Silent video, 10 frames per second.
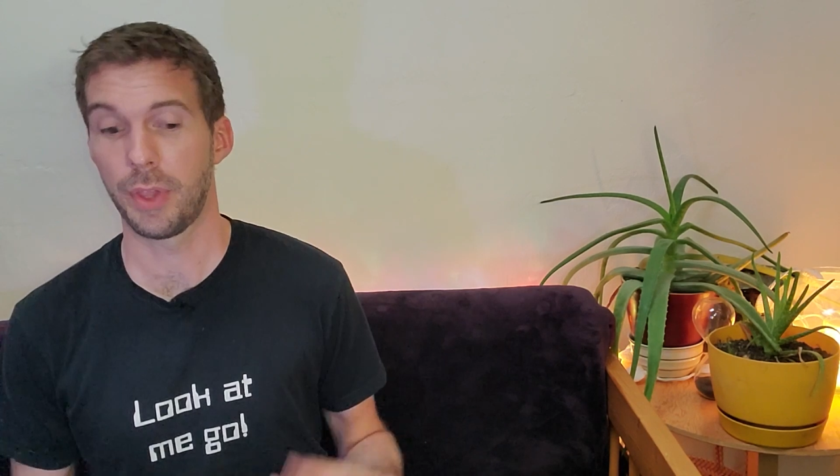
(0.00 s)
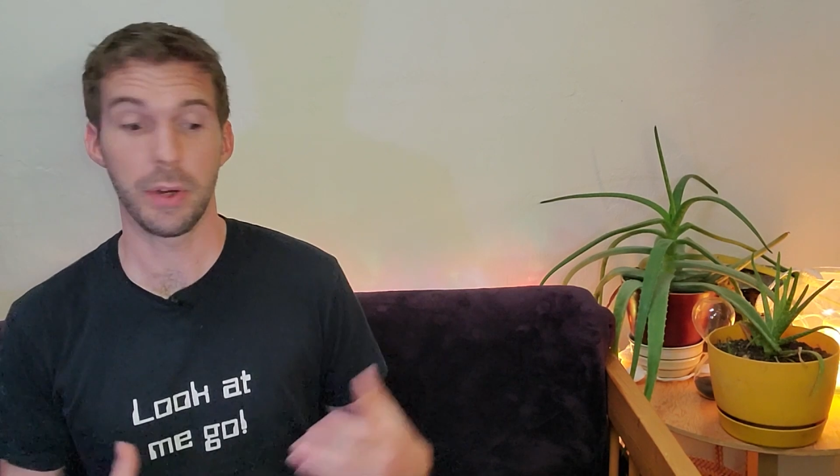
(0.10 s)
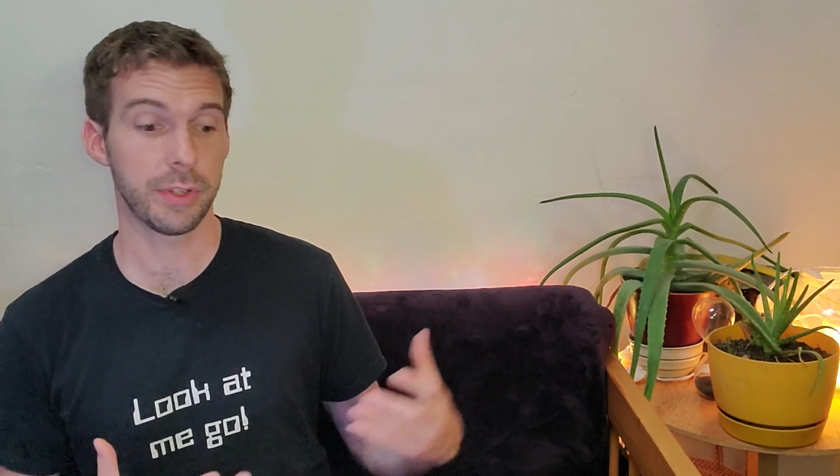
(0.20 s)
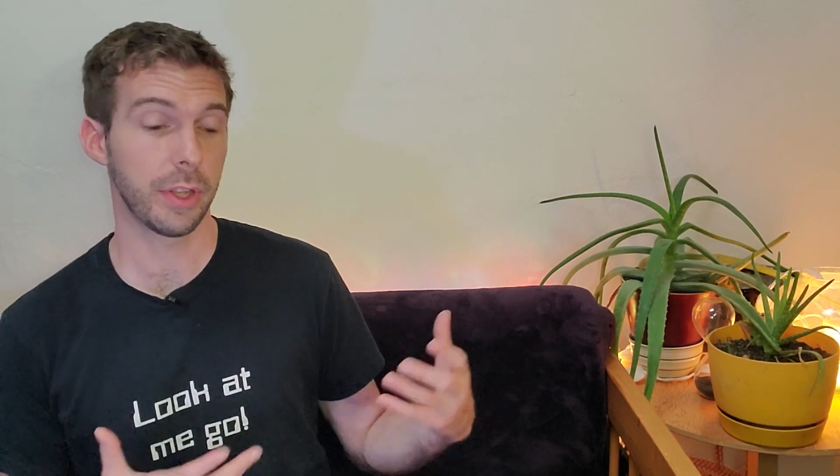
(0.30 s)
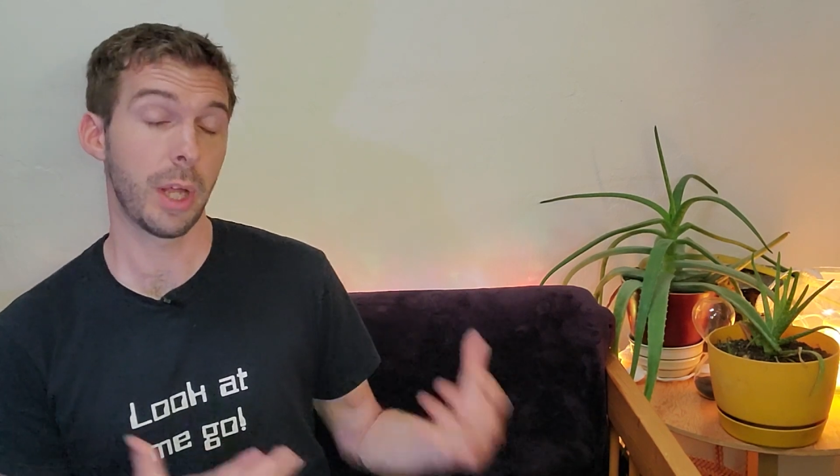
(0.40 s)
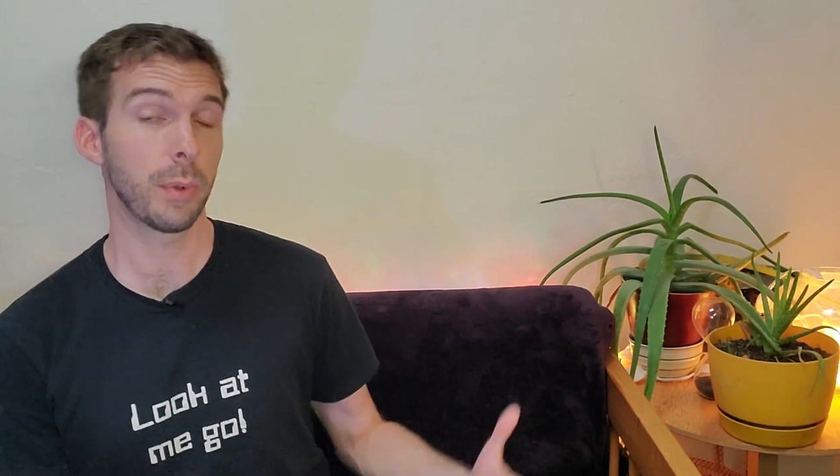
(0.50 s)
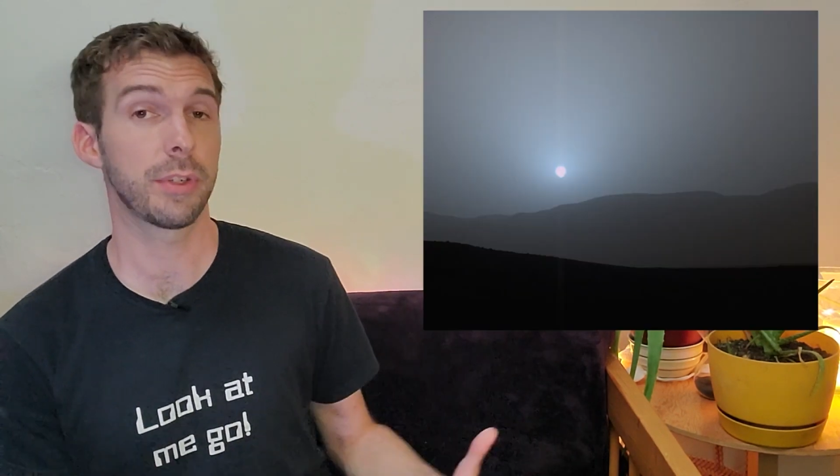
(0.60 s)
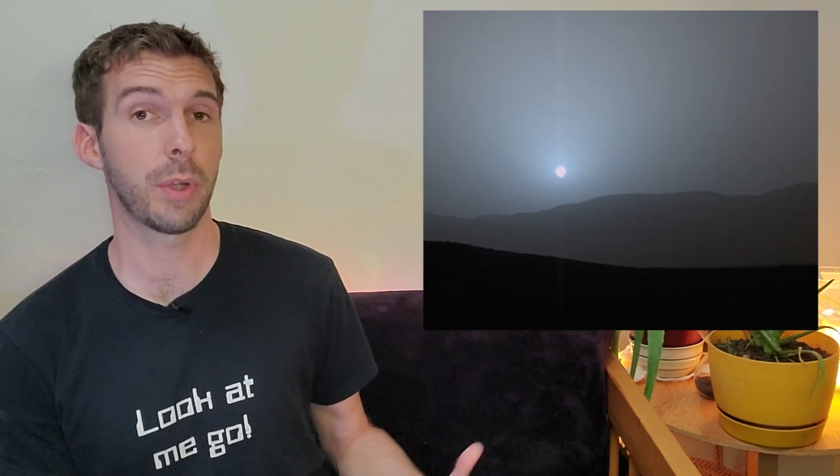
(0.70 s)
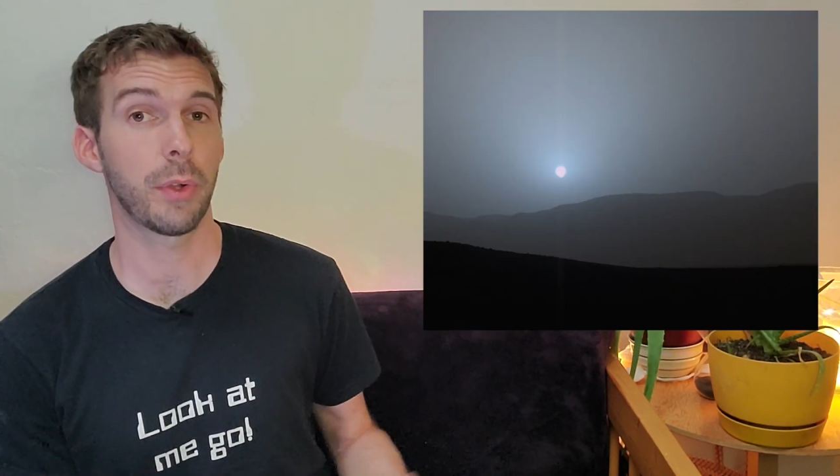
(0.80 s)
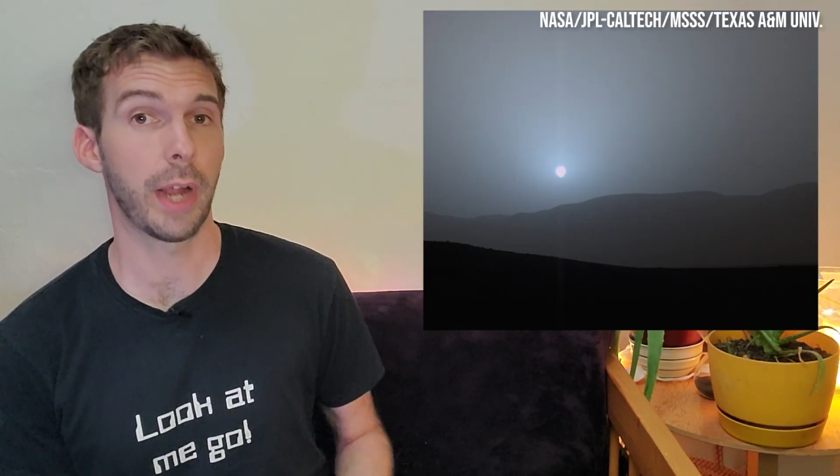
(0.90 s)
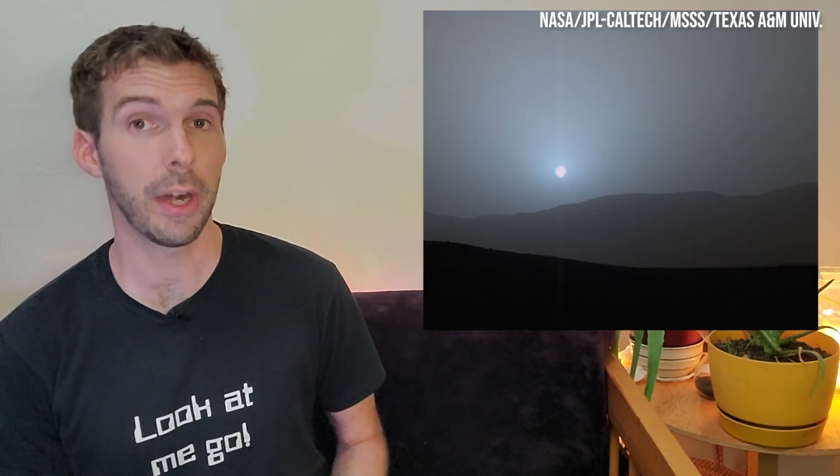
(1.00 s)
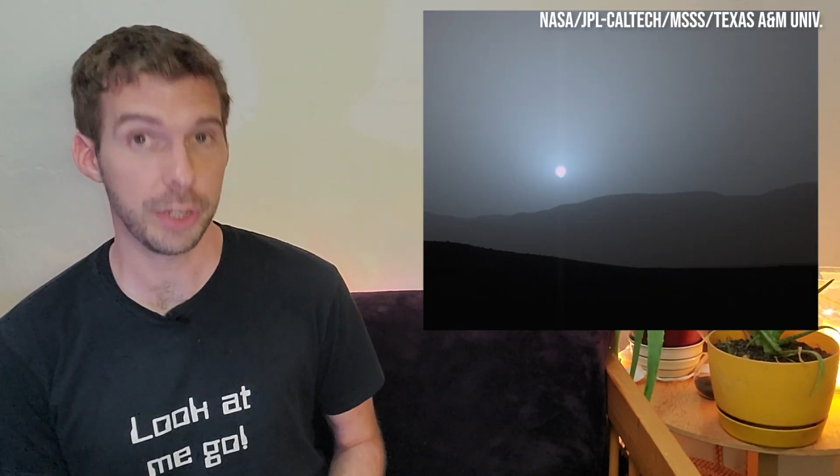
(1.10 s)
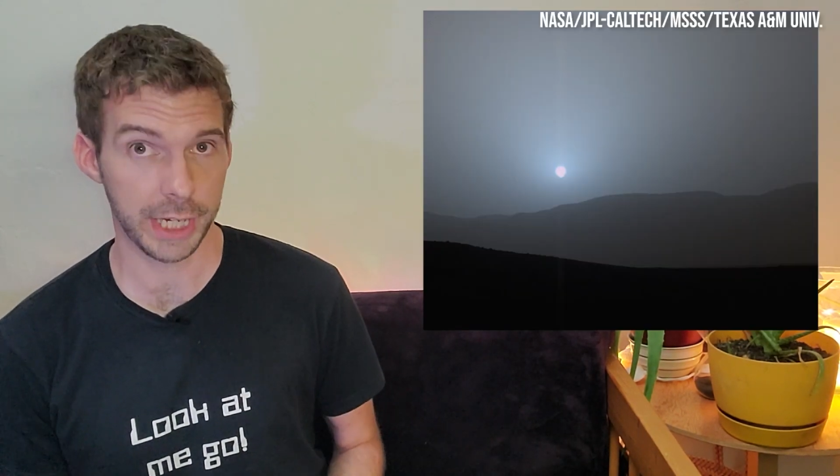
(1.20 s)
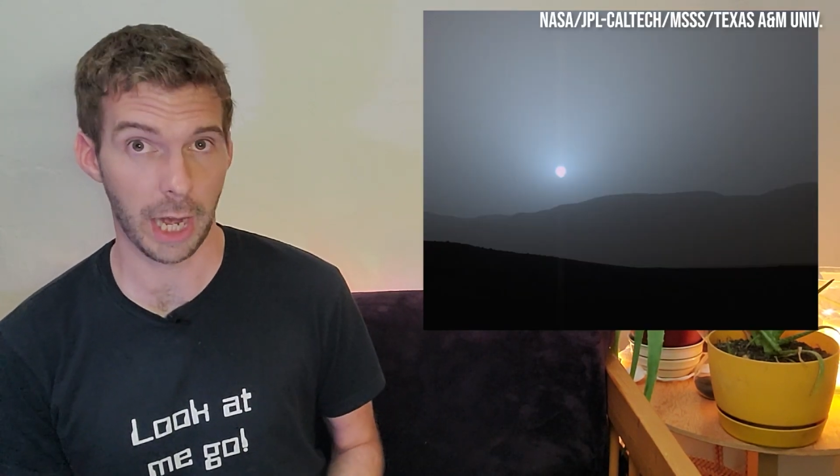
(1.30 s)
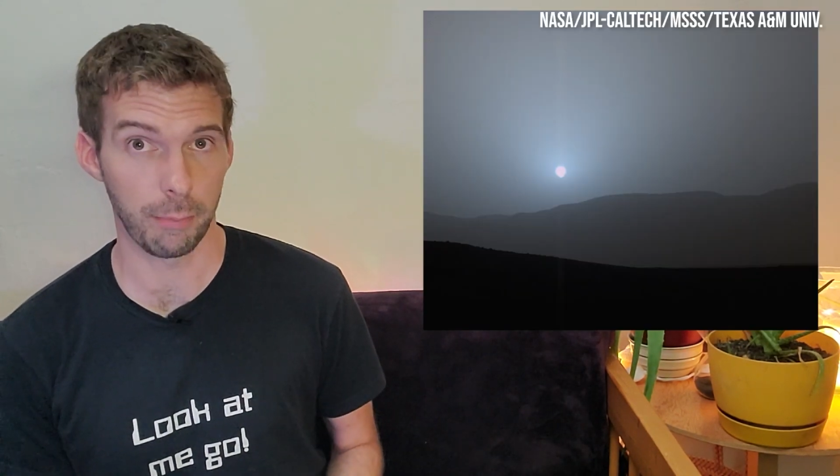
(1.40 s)
There's the lower solar
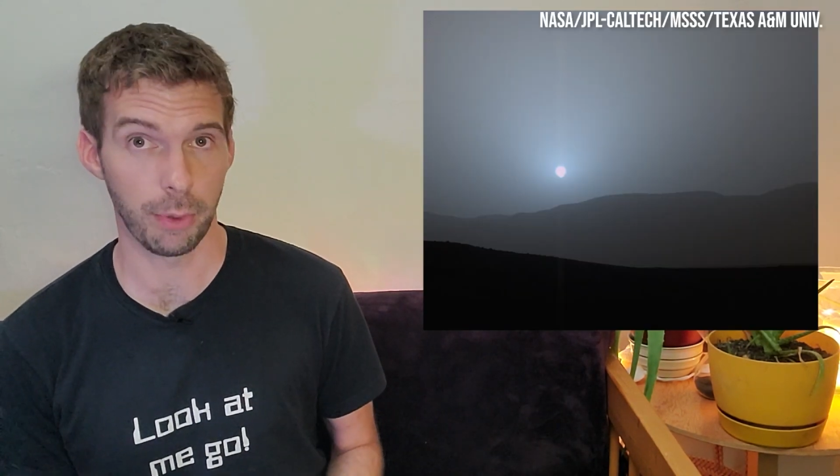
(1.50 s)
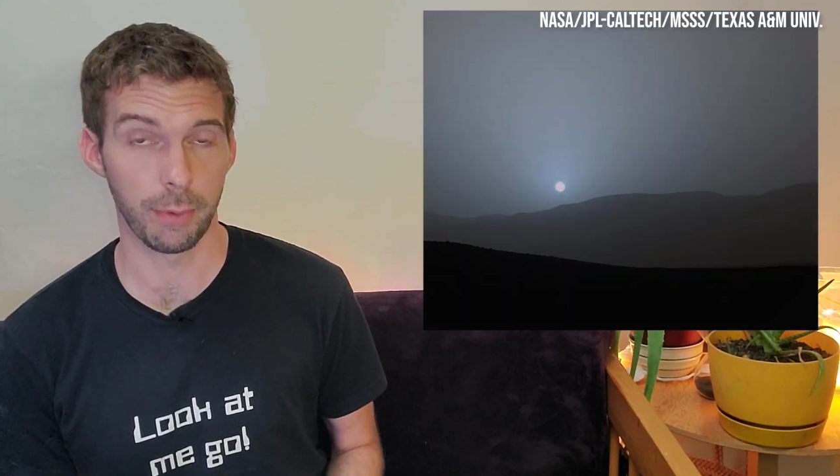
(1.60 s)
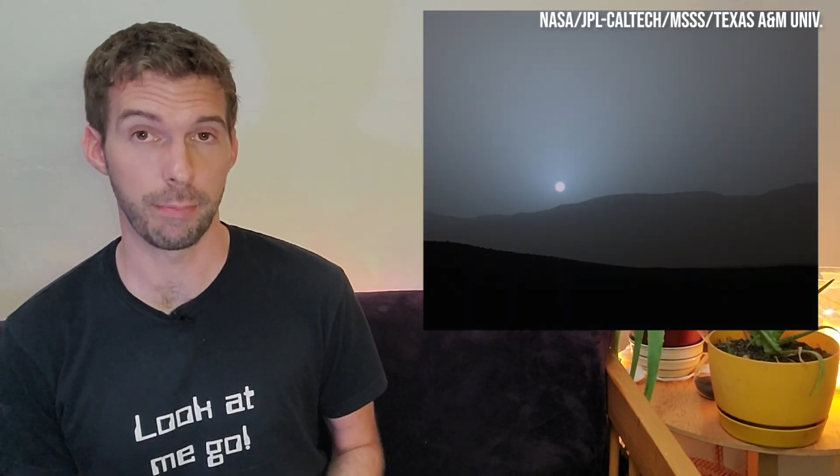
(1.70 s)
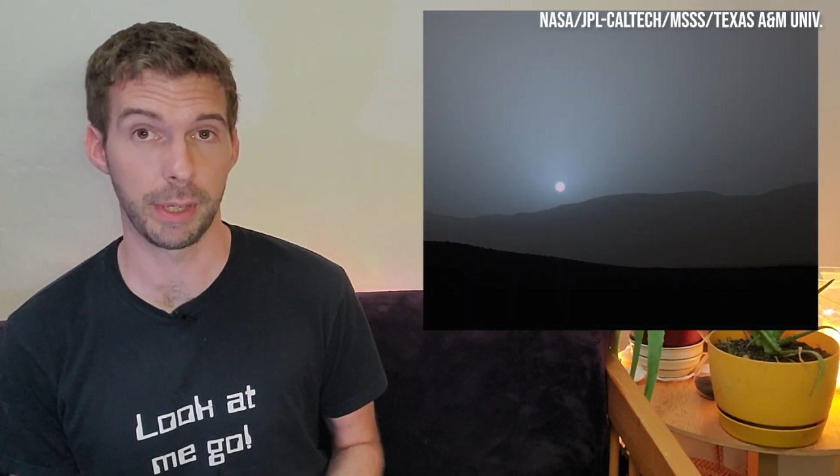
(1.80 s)
energy output